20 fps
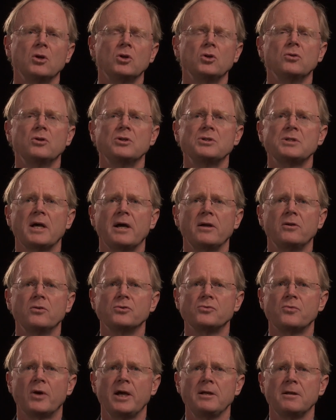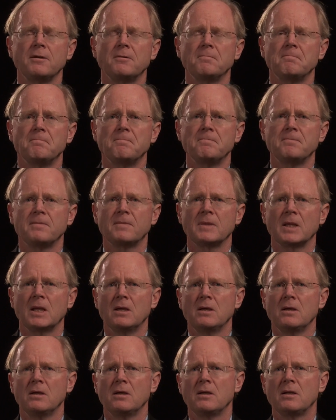You decide who's right.
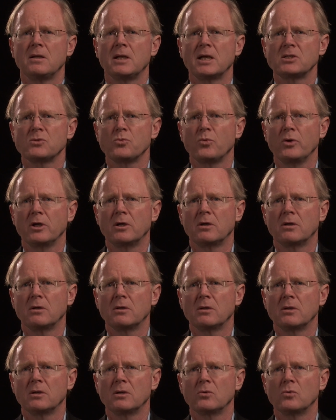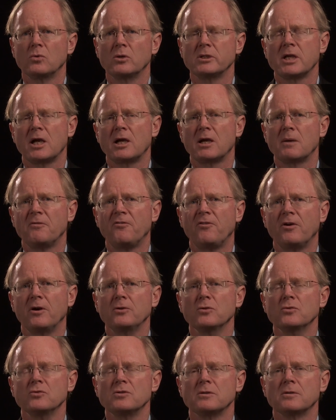Next week, we'll take up fair
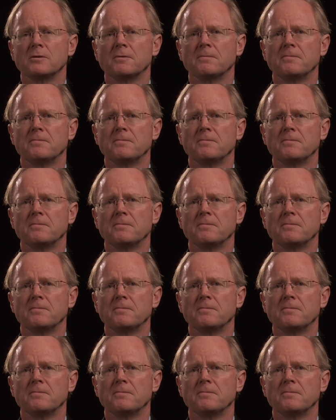use.